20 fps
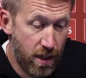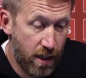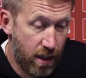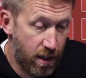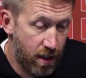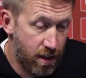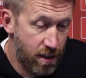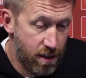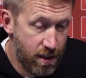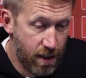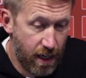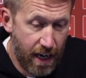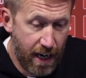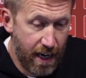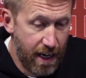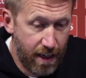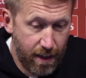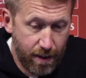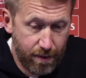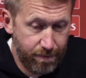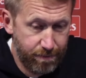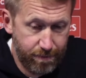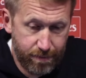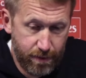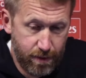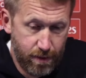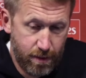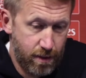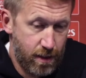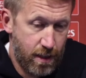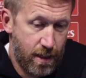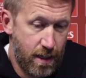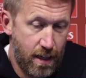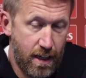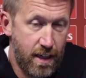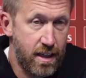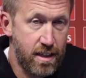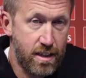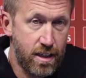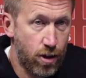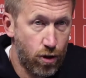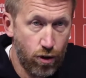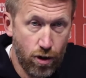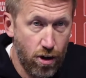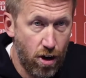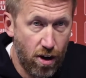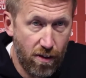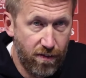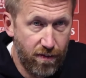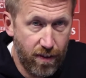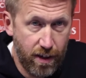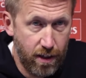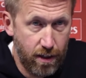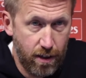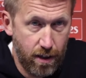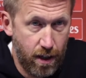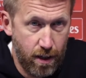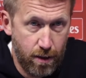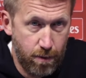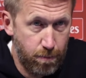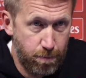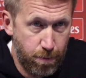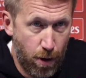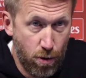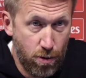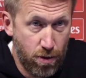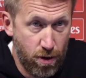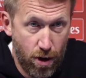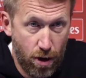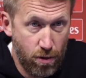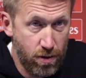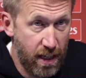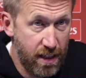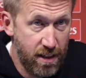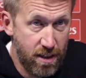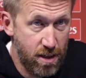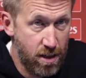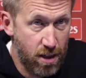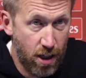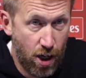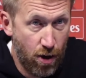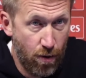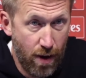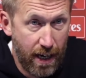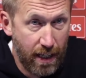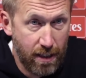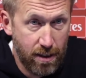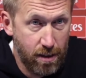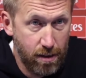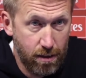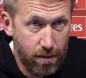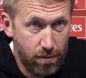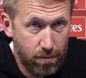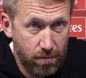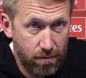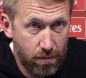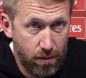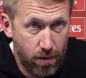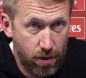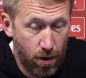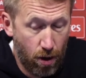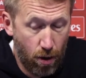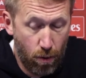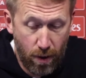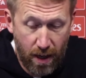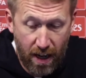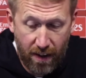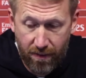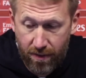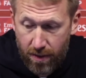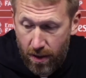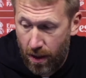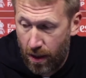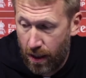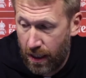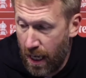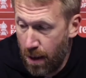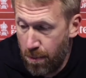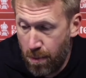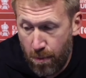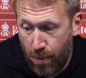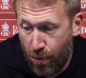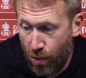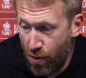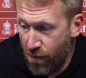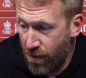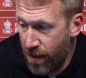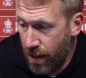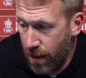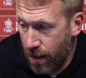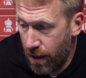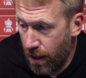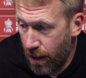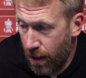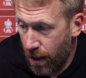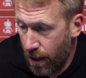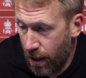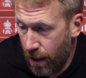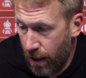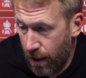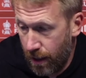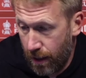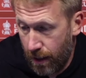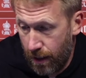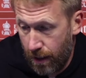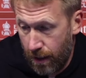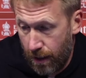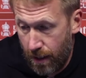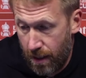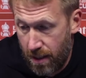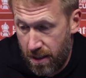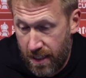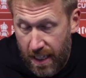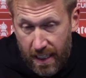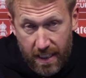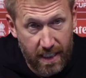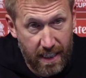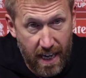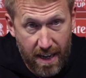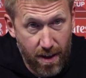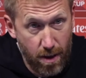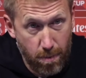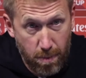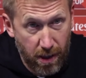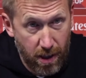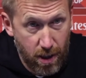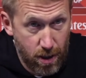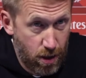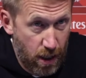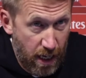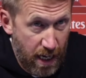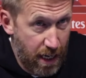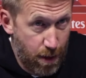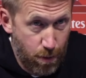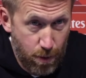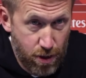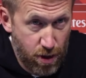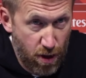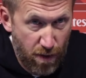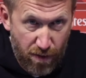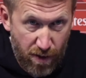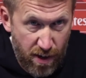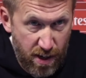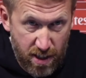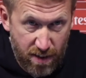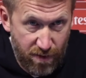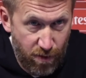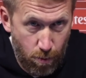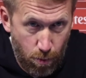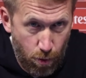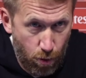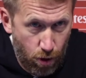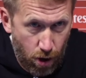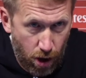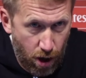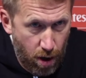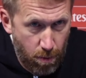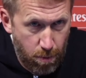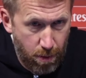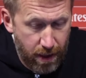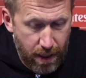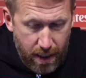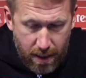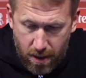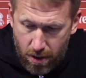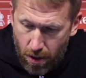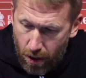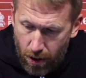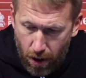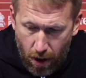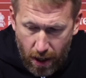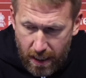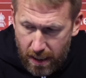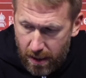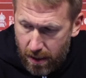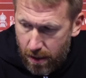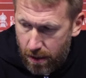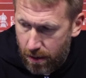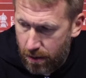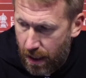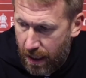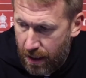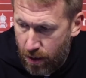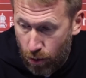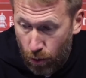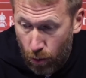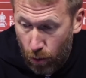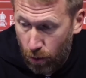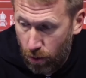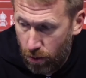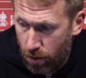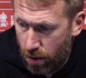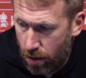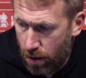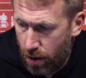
you can say it isn't good enough, and both of those answers are correct. So we have to keep improving, stick together, because clearly we're suffering as a football club and it's not nice at all.